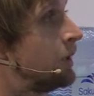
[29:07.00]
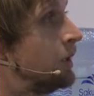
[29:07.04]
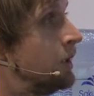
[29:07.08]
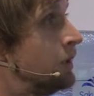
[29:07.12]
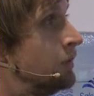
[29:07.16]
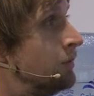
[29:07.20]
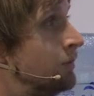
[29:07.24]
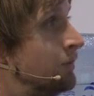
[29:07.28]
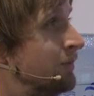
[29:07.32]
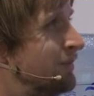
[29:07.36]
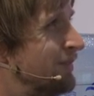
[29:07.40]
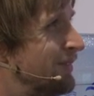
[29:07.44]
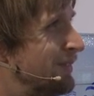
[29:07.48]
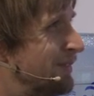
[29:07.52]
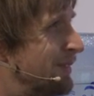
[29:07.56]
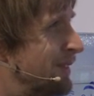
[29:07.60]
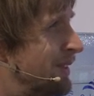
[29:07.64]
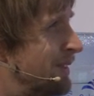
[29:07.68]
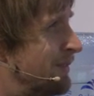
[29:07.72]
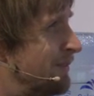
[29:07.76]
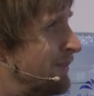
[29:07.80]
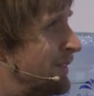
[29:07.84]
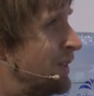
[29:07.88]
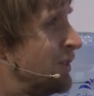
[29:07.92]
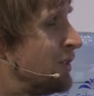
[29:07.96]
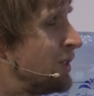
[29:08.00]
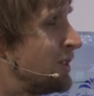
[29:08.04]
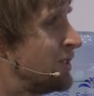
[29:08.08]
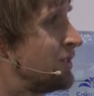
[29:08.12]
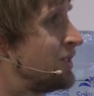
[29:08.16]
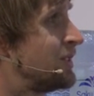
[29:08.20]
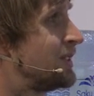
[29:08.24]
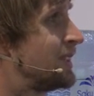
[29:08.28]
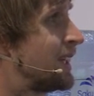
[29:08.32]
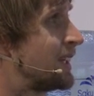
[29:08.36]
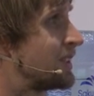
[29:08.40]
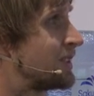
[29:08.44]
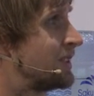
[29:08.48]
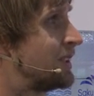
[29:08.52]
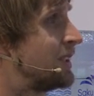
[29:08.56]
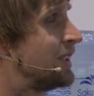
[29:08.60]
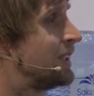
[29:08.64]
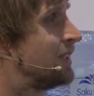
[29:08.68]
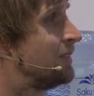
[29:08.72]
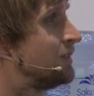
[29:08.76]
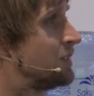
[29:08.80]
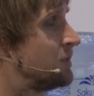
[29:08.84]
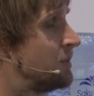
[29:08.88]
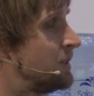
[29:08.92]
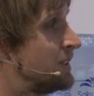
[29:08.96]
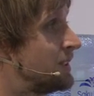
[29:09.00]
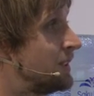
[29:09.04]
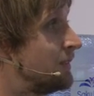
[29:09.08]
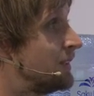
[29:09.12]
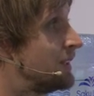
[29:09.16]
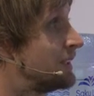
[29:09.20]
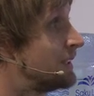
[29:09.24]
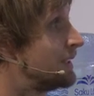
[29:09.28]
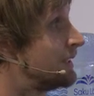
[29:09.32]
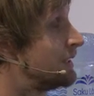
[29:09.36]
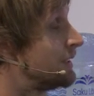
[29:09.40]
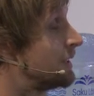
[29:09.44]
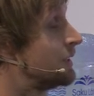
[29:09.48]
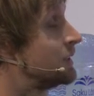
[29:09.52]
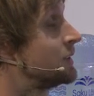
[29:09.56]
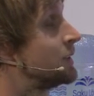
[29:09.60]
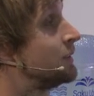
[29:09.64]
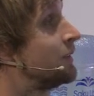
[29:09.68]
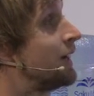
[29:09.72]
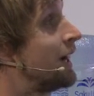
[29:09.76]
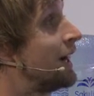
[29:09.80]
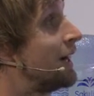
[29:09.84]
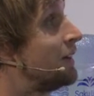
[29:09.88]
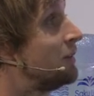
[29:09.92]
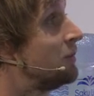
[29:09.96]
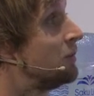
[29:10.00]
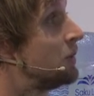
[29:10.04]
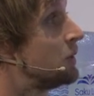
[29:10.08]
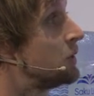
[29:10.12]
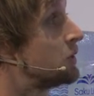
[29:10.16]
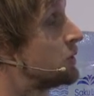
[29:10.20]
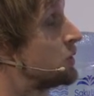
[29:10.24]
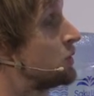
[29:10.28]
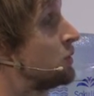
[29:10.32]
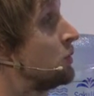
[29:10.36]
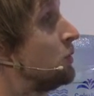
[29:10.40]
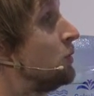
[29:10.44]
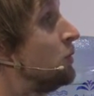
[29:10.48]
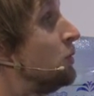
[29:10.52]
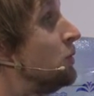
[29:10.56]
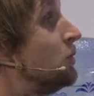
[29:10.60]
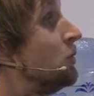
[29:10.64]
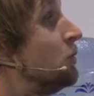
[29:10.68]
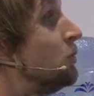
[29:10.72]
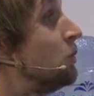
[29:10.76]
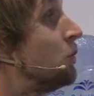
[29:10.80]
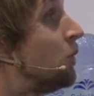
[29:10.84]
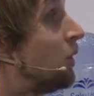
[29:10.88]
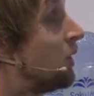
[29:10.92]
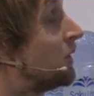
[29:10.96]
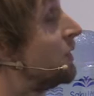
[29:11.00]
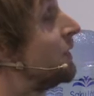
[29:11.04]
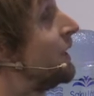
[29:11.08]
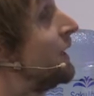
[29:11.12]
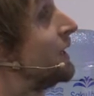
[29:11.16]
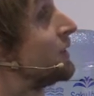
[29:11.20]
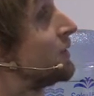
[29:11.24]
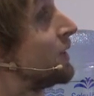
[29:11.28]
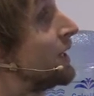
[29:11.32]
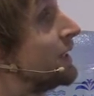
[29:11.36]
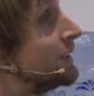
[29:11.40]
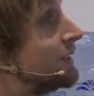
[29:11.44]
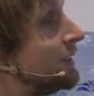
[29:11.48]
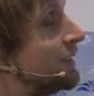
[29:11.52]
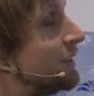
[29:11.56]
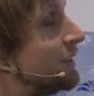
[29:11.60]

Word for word: um, few countries actually give specific details of how much or what they're trying to